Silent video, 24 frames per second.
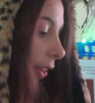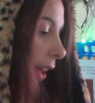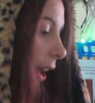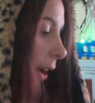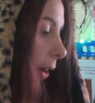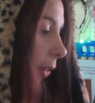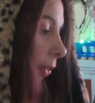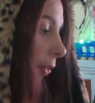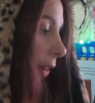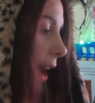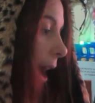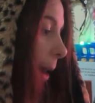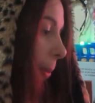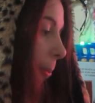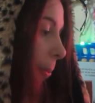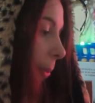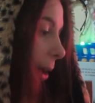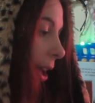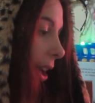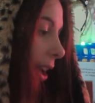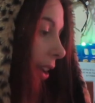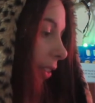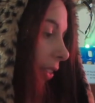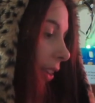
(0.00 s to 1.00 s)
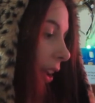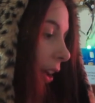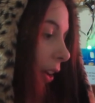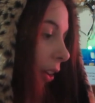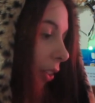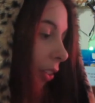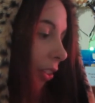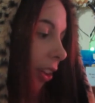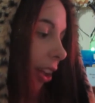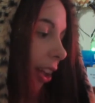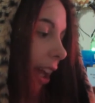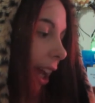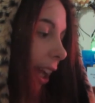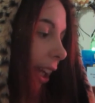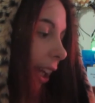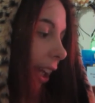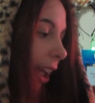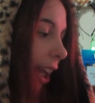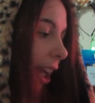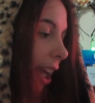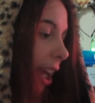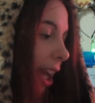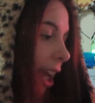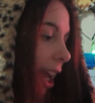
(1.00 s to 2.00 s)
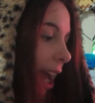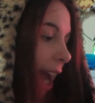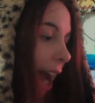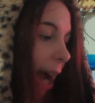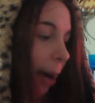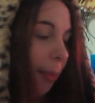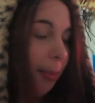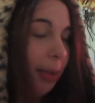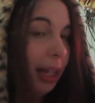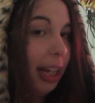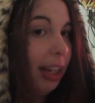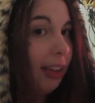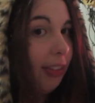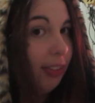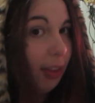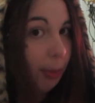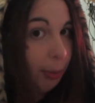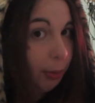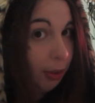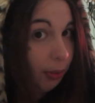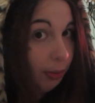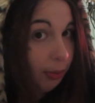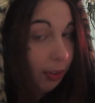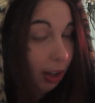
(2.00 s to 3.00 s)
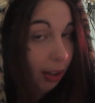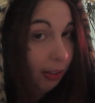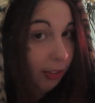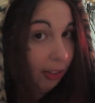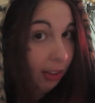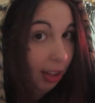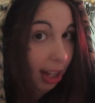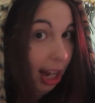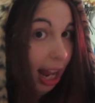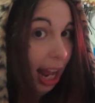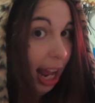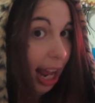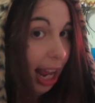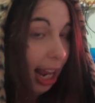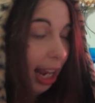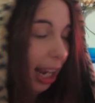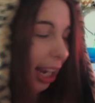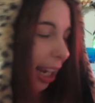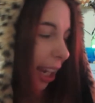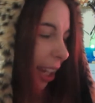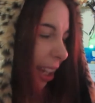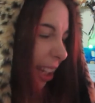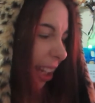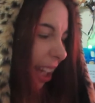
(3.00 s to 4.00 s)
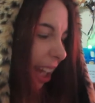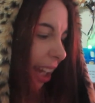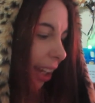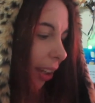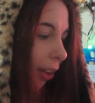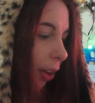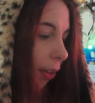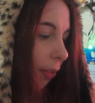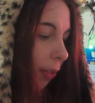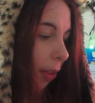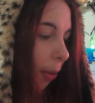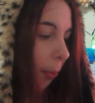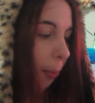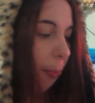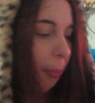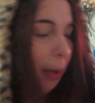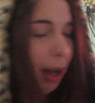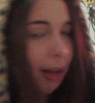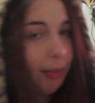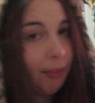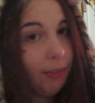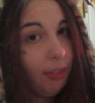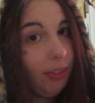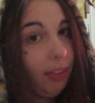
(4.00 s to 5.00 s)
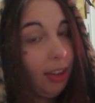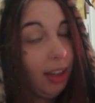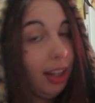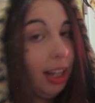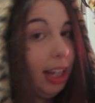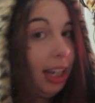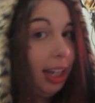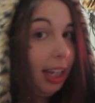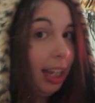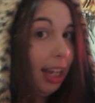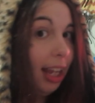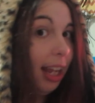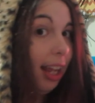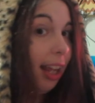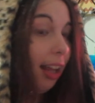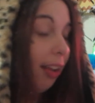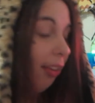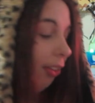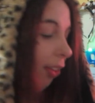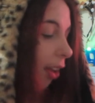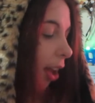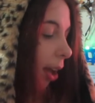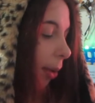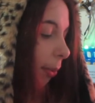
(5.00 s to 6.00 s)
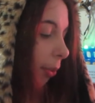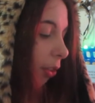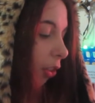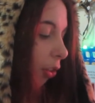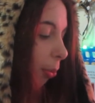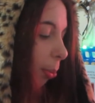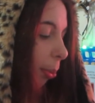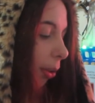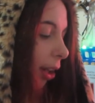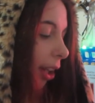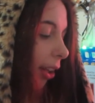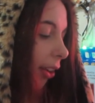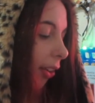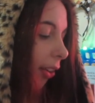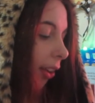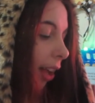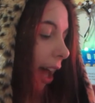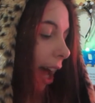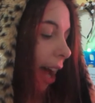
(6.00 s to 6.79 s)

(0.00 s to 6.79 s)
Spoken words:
health app and it tells you like how many steps you've done today and like over the months and the years, which is pretty cool.